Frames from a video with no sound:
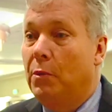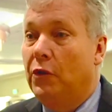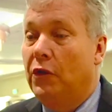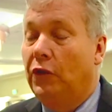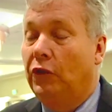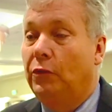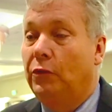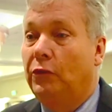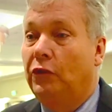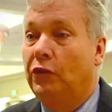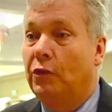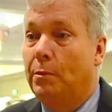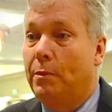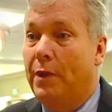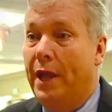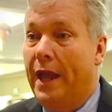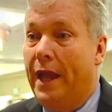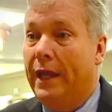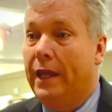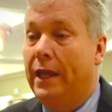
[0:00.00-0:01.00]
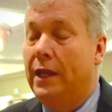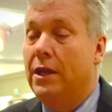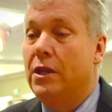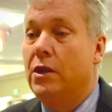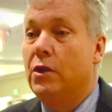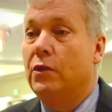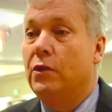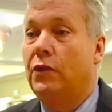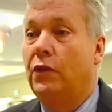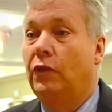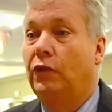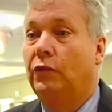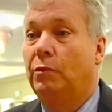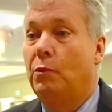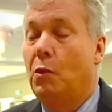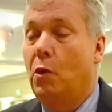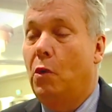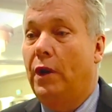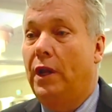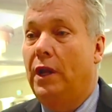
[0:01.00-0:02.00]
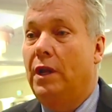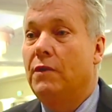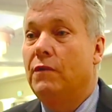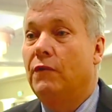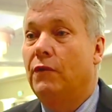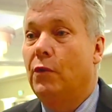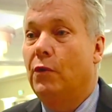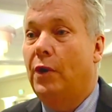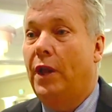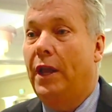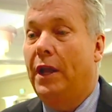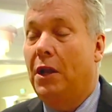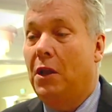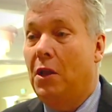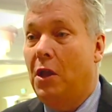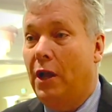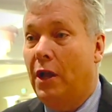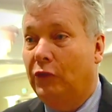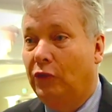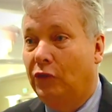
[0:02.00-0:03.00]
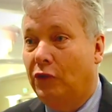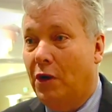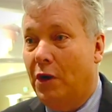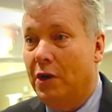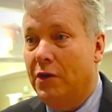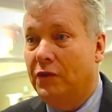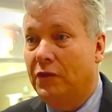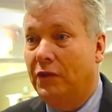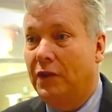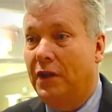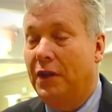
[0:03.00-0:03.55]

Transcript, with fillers: participants are back in here this morning for an 8 o'clock start,